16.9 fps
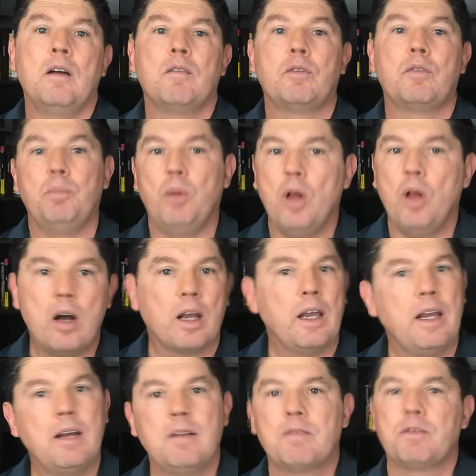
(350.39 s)
for
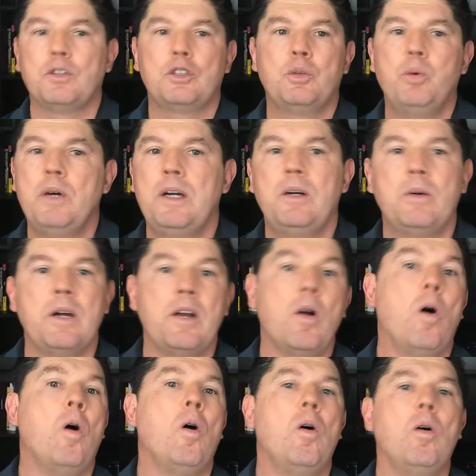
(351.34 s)
blogging, for Twitter, and
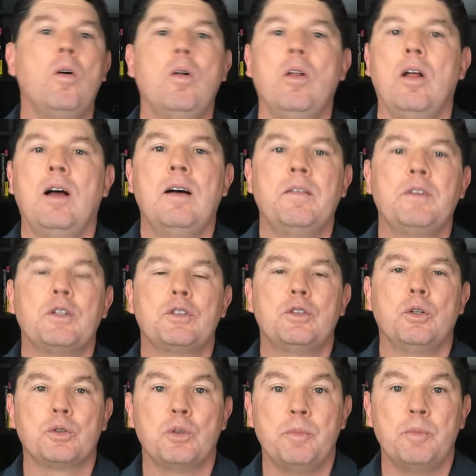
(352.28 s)
all of your
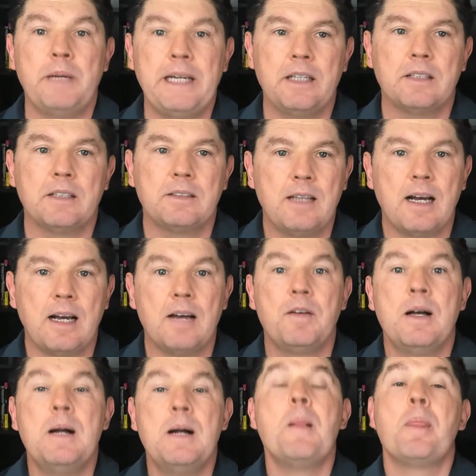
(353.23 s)
social media stuff.